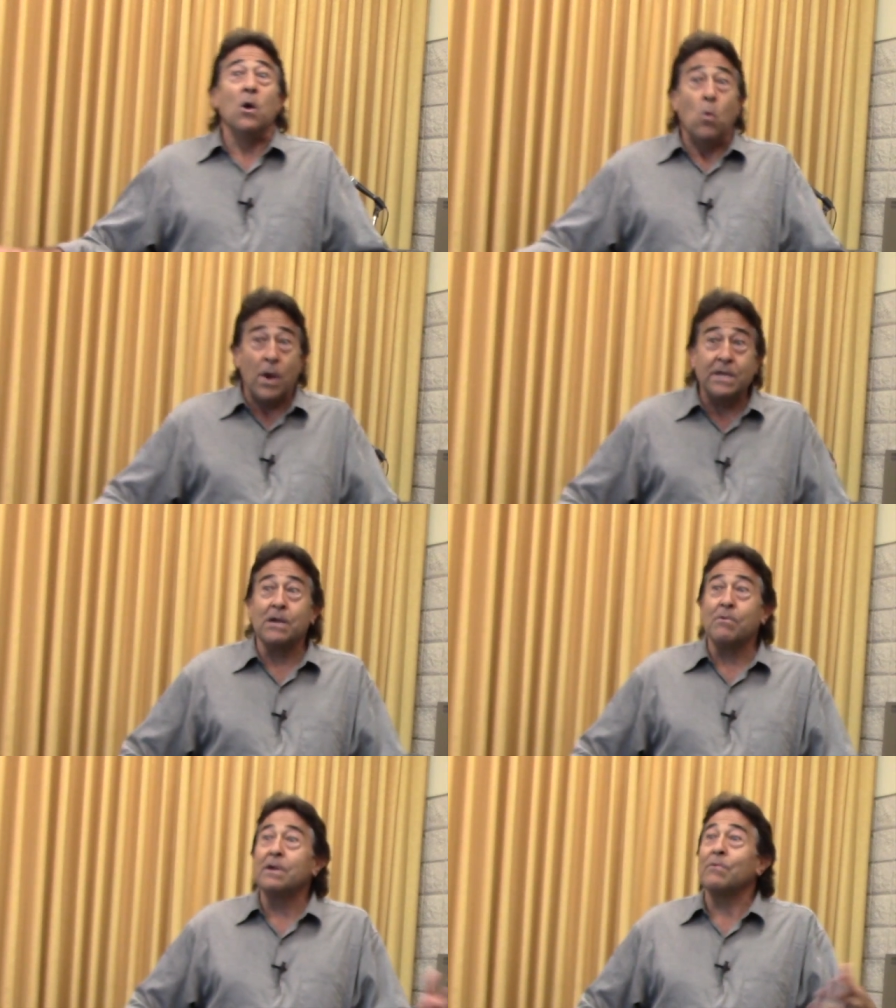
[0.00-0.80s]
When
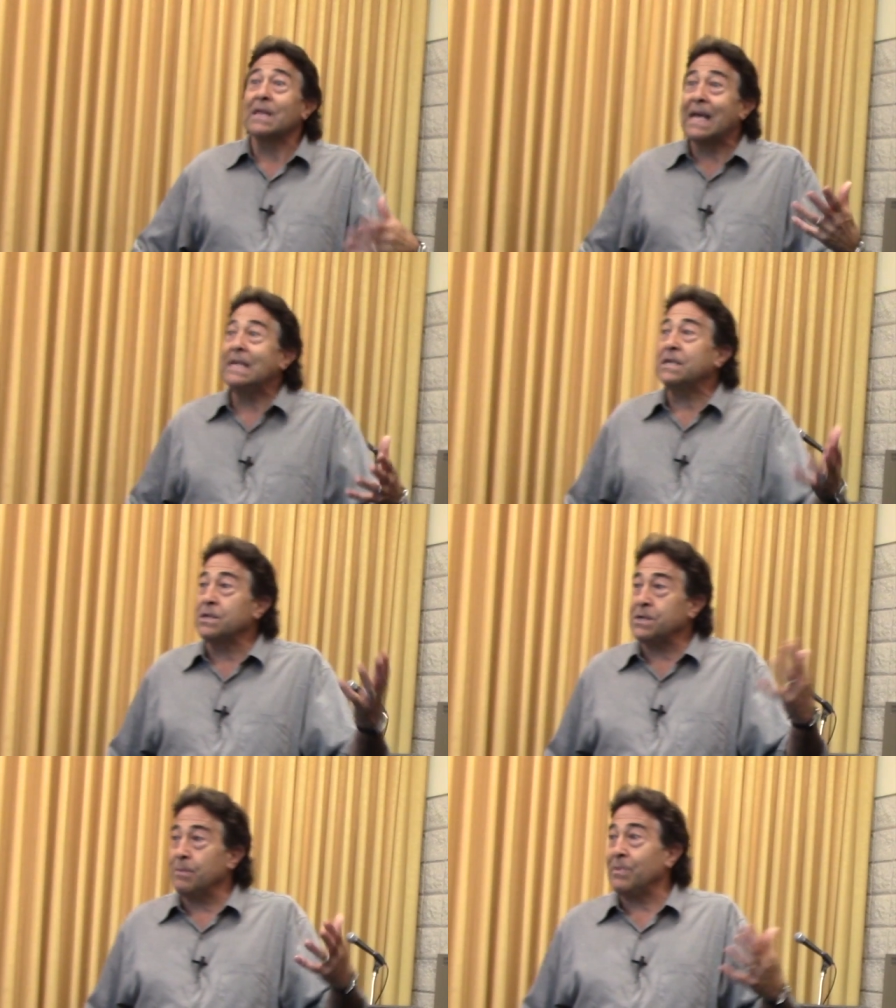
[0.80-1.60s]
you're in a
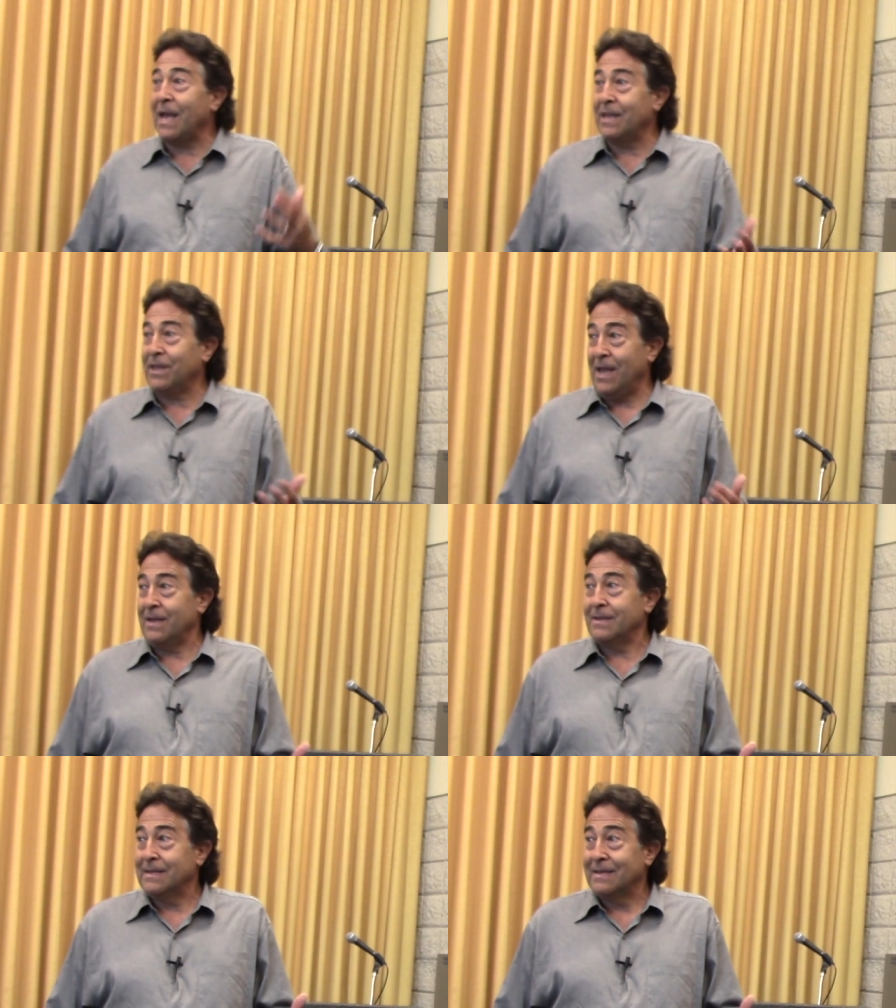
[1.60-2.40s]
relationship like that,
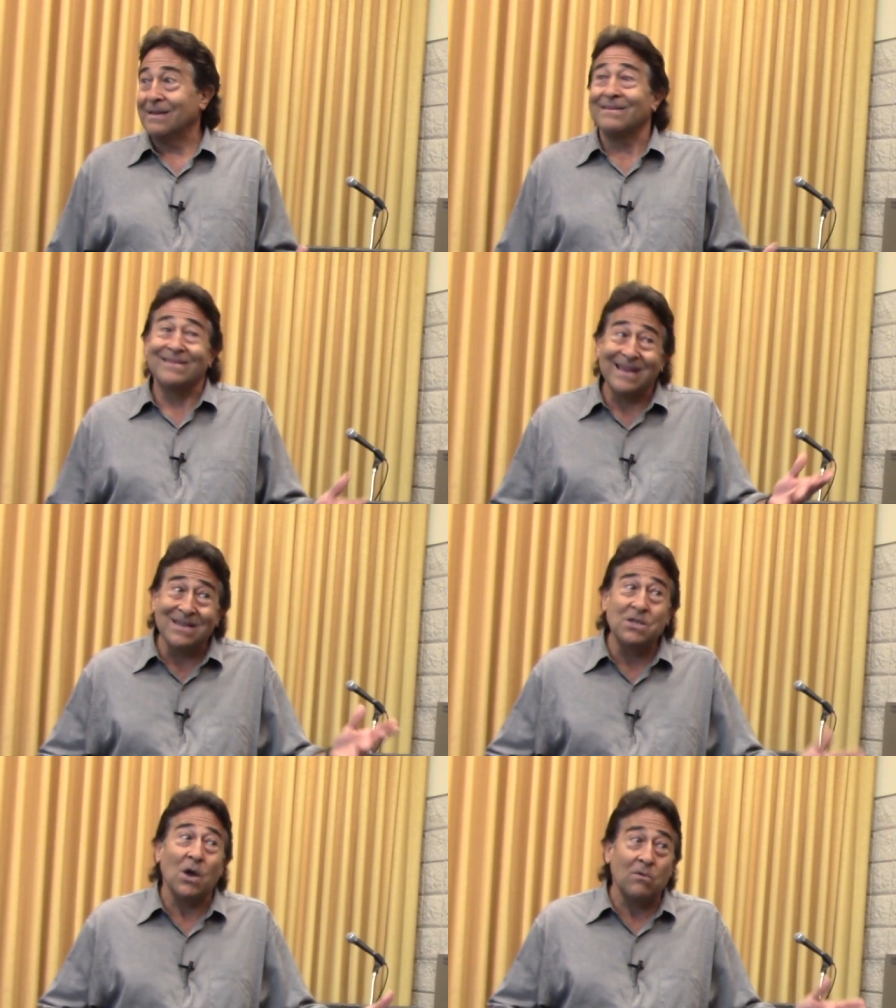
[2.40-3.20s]

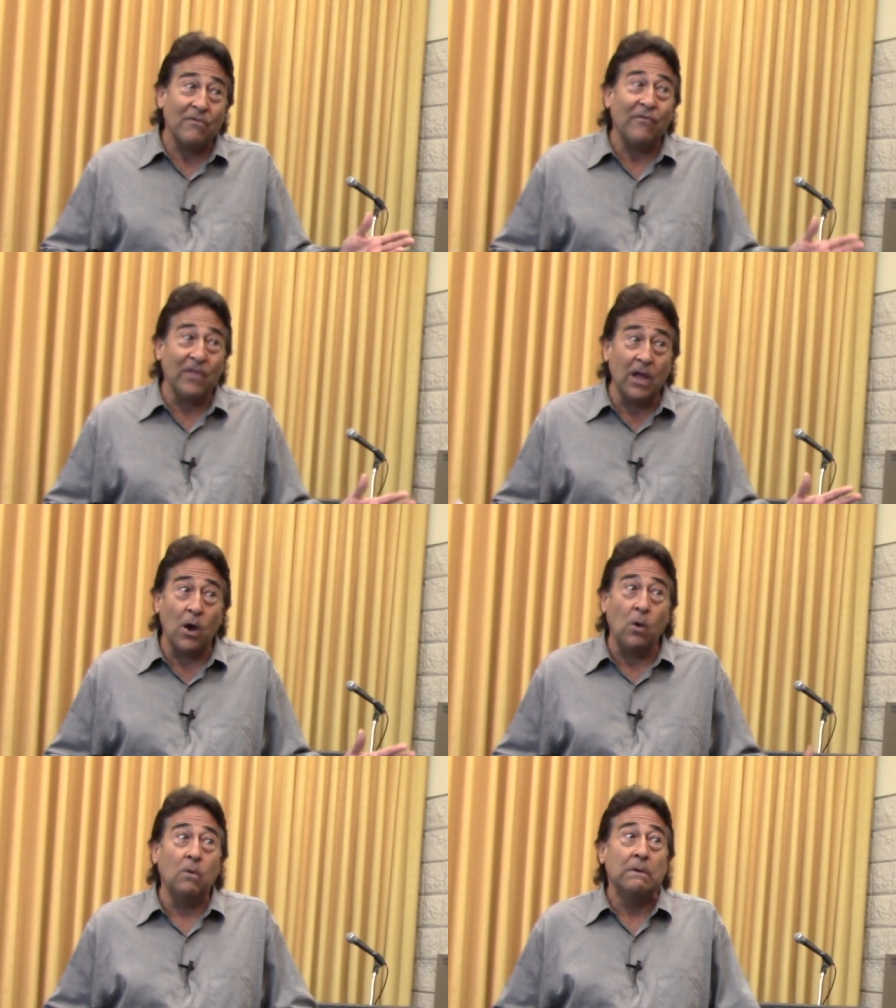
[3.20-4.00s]
things don't
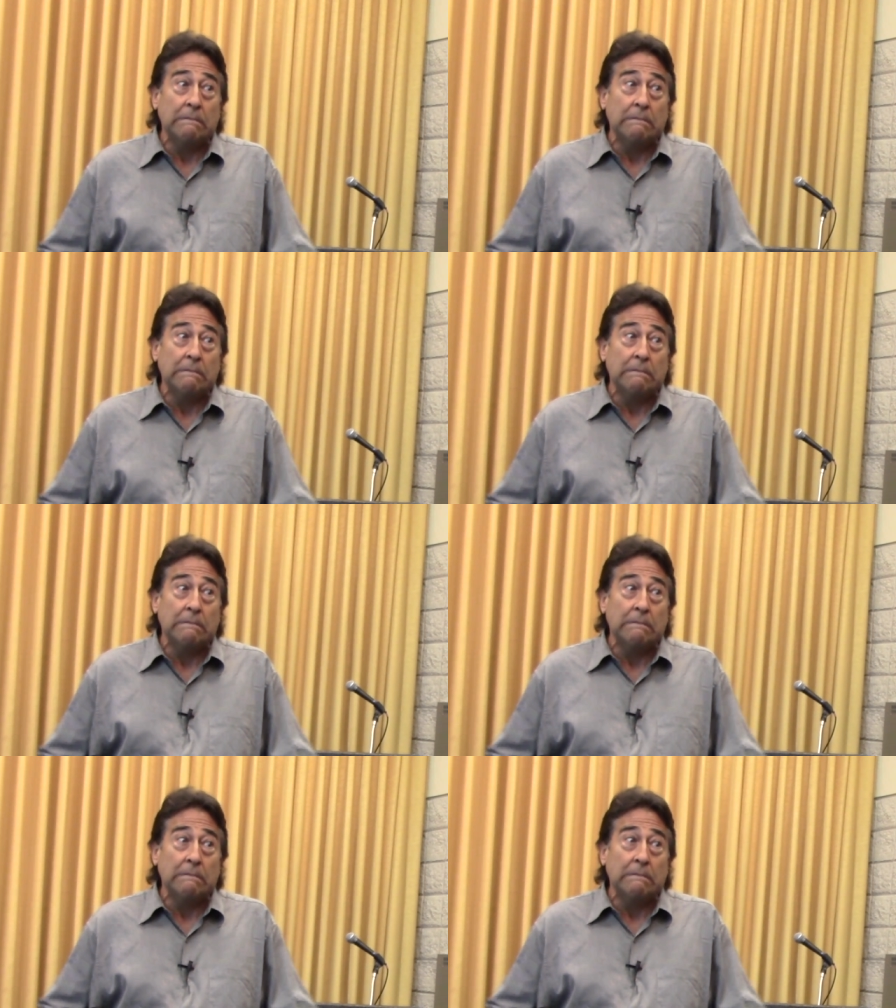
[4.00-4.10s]
flow